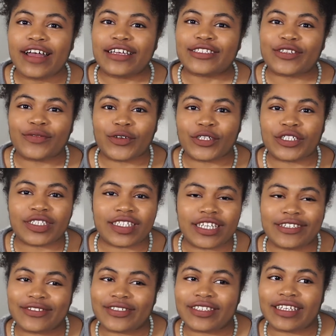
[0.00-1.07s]
so if you're just
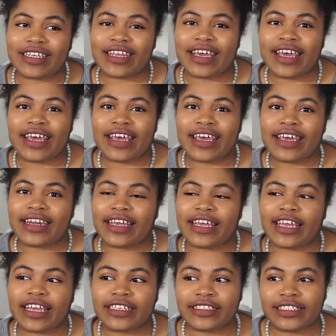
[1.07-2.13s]
interested in
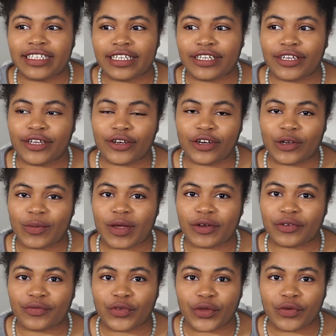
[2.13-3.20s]
hearing my
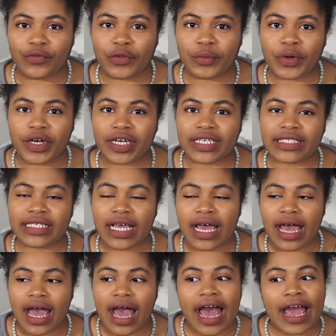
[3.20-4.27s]
review of the books,
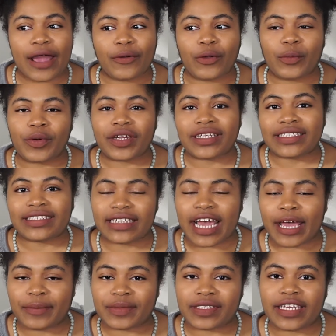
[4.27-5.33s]
I will put a
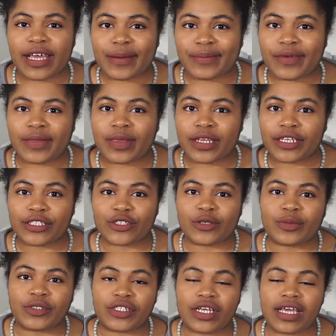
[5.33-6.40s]
timestamp in the
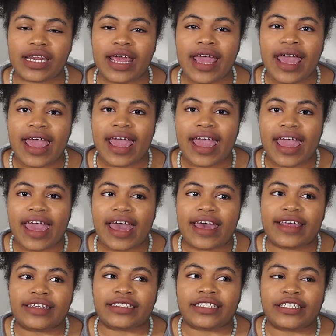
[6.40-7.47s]
description
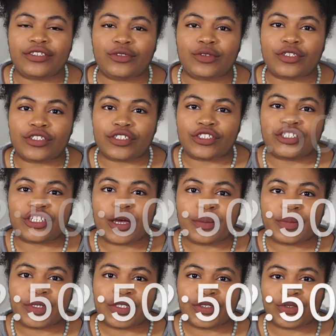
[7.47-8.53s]
and you can just
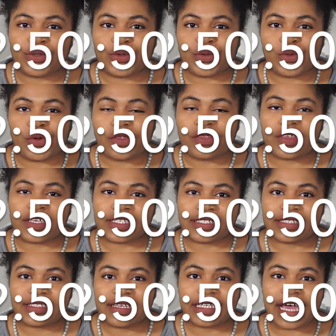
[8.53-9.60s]
jump to
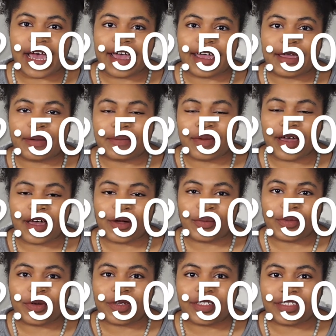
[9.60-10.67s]
this time I'll
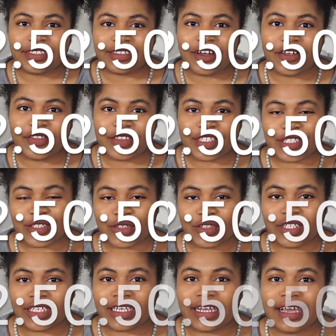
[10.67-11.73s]
put on the
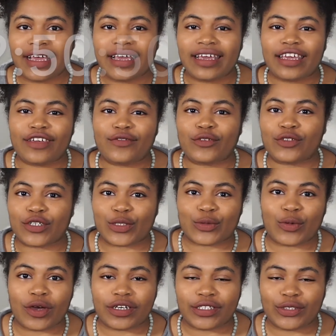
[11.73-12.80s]
screen if you just
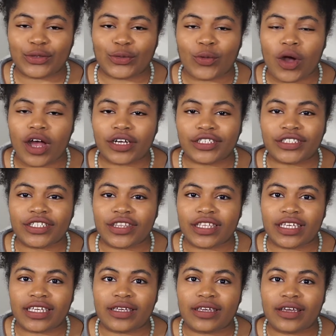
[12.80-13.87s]
want to watch
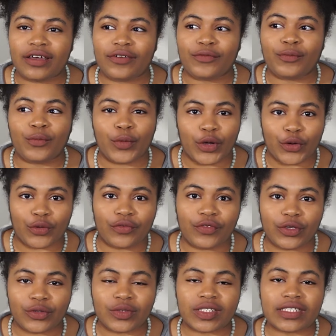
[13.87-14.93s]
the book
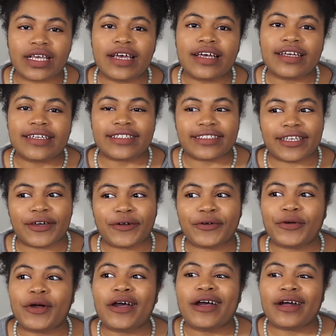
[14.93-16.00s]
reviews.
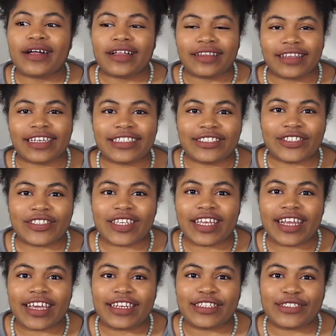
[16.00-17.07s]
So let's just get
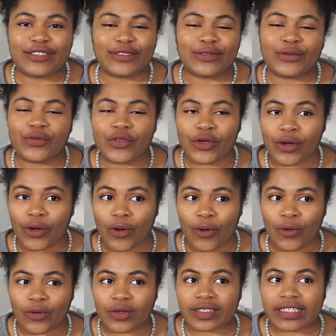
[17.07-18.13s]
into the
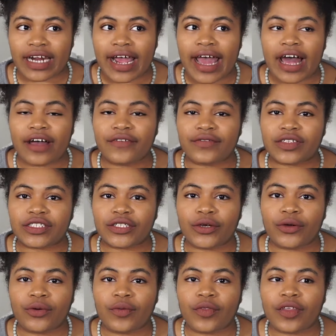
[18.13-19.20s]
goals that I have.
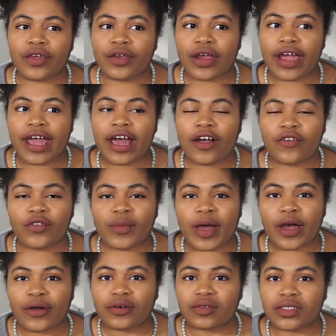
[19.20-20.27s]
So I have
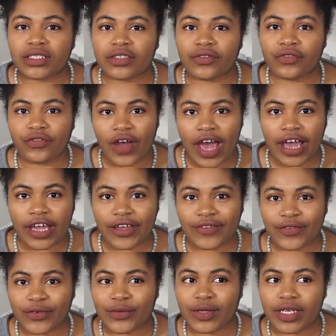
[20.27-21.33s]
about
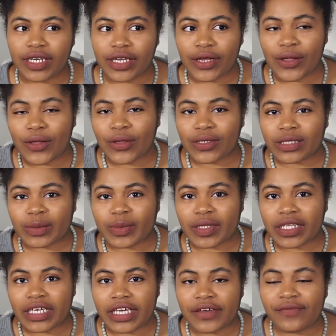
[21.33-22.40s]
5 reading goals, I
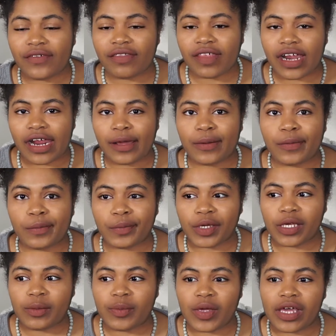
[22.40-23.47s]
believe, that I'm
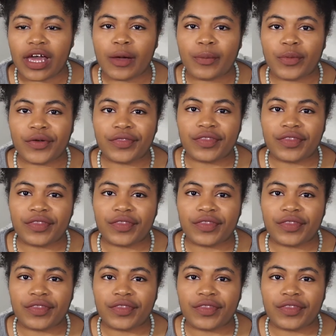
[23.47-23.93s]
keeping up with